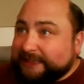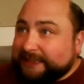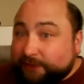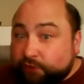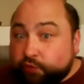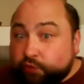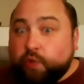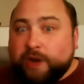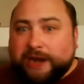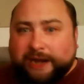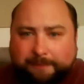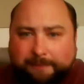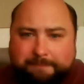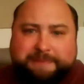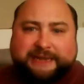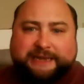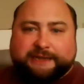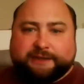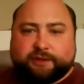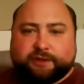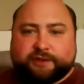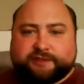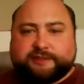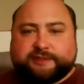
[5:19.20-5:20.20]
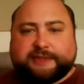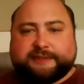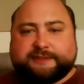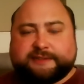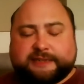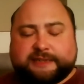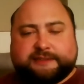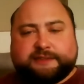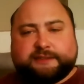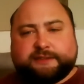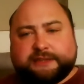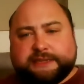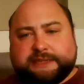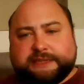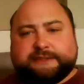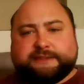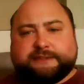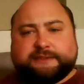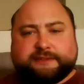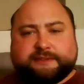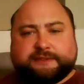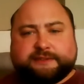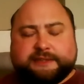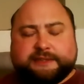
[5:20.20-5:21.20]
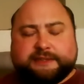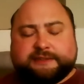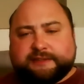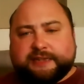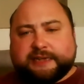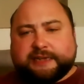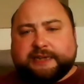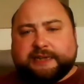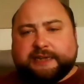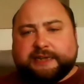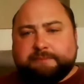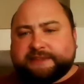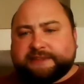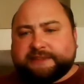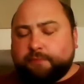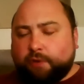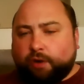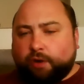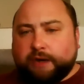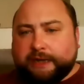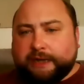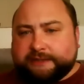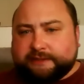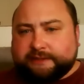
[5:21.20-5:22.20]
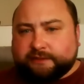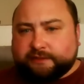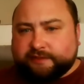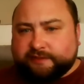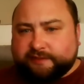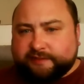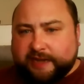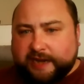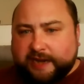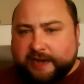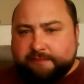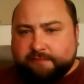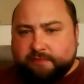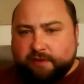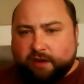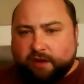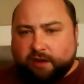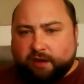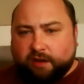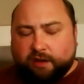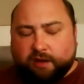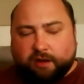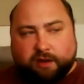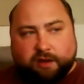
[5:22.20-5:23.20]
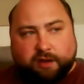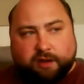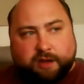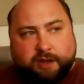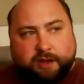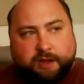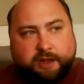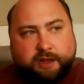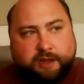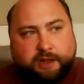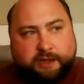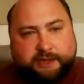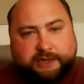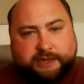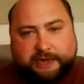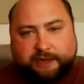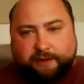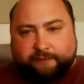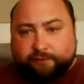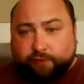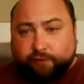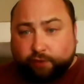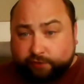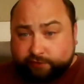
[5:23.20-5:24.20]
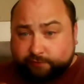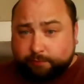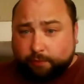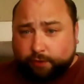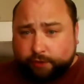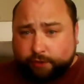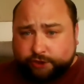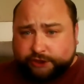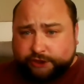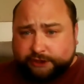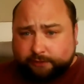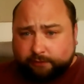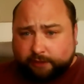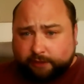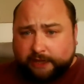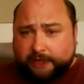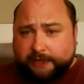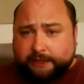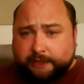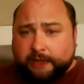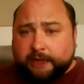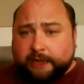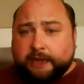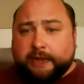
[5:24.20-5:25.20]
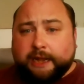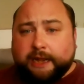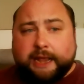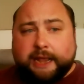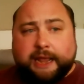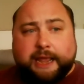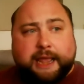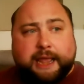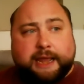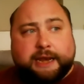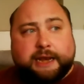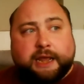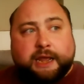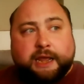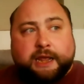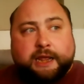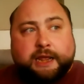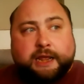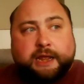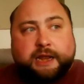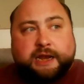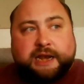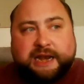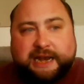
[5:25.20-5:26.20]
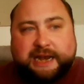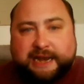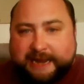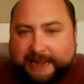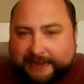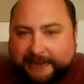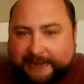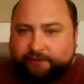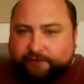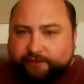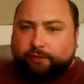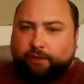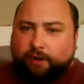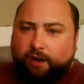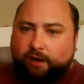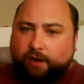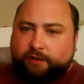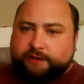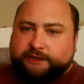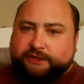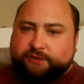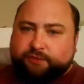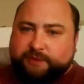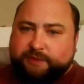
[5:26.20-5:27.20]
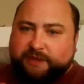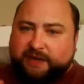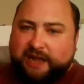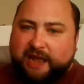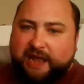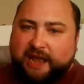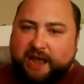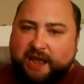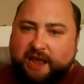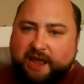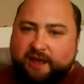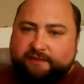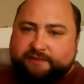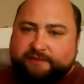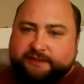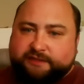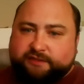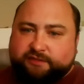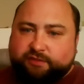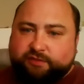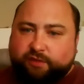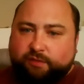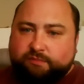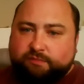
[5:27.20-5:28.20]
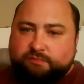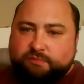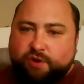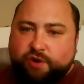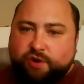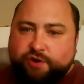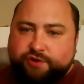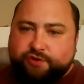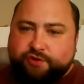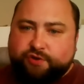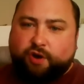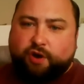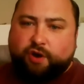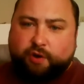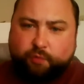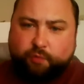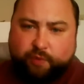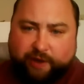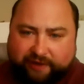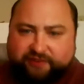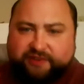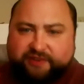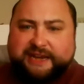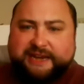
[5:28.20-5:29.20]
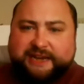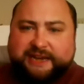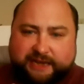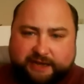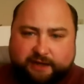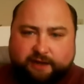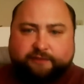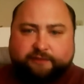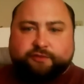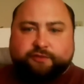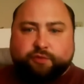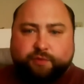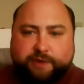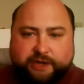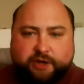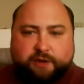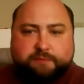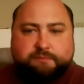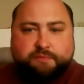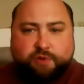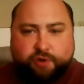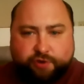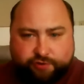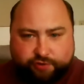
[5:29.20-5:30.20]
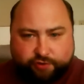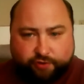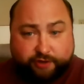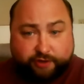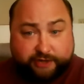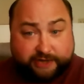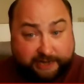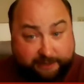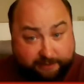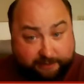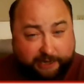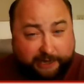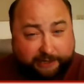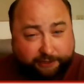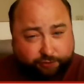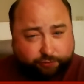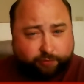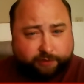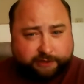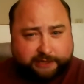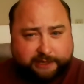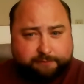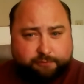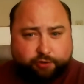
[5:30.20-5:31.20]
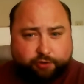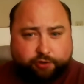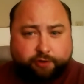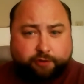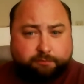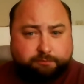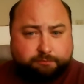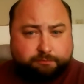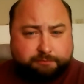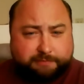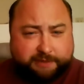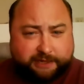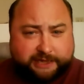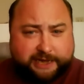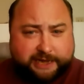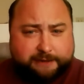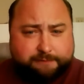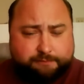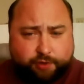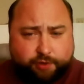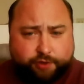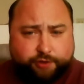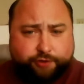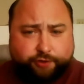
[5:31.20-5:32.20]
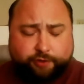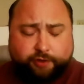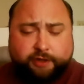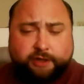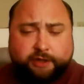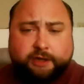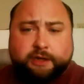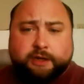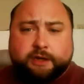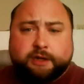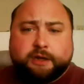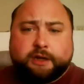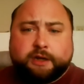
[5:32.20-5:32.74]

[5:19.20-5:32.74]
it will be in the sense that it's taking place more or less in the same kind of cosmology, right? And later on, it will have its own module. We're thinking of doing a module game, an actual game module